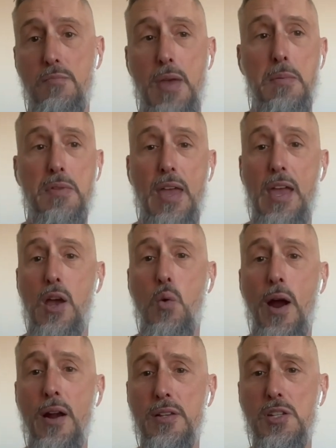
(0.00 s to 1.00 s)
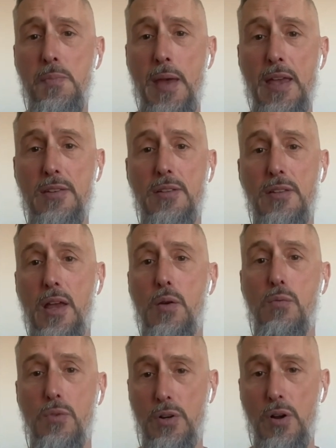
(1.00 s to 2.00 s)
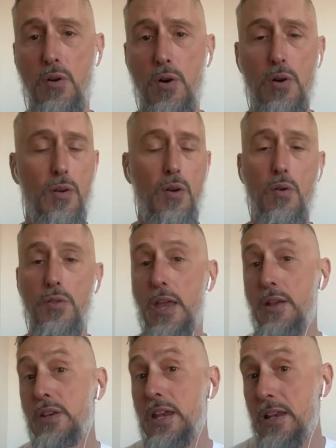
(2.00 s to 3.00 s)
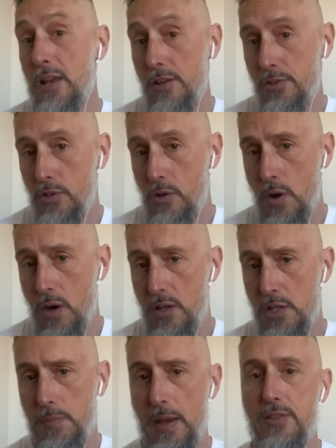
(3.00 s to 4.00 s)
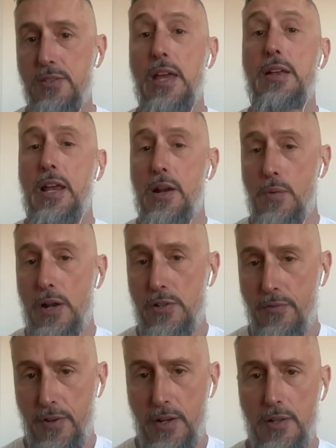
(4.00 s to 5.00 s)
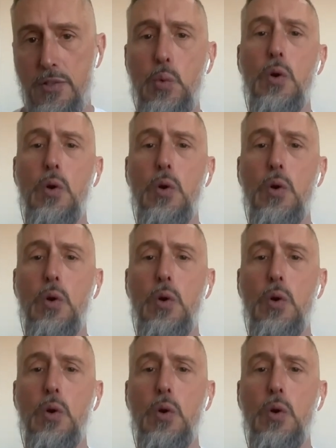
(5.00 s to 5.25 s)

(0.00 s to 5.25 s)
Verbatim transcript: So maybe they acquired the space and they or or they need us to acquire the space and get retrofitted.